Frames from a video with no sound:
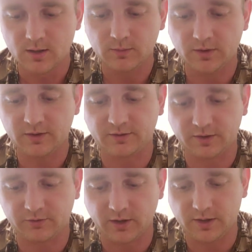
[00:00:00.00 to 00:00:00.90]
But this
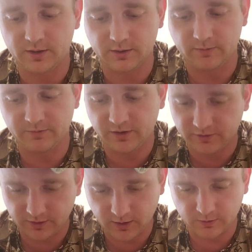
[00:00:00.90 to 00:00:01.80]
stuff right here, I'm
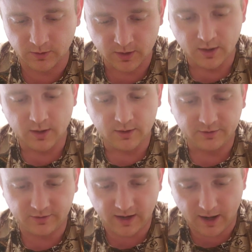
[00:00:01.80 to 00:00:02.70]
fixing to go
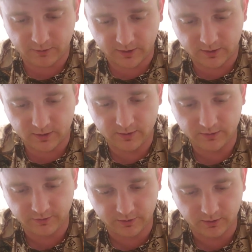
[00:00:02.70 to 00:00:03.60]
scouting
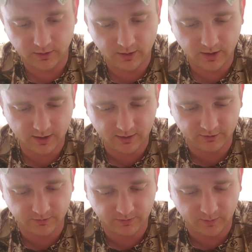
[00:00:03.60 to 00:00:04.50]
for, I
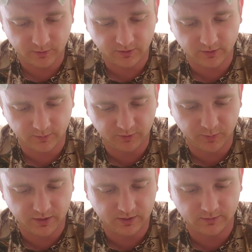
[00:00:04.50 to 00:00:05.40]
guess I'm gonna end up
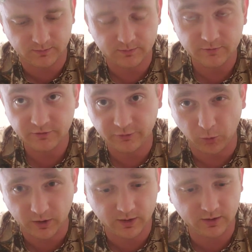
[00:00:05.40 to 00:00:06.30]
spending
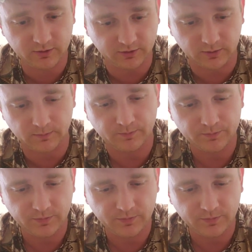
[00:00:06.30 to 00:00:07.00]
4 days and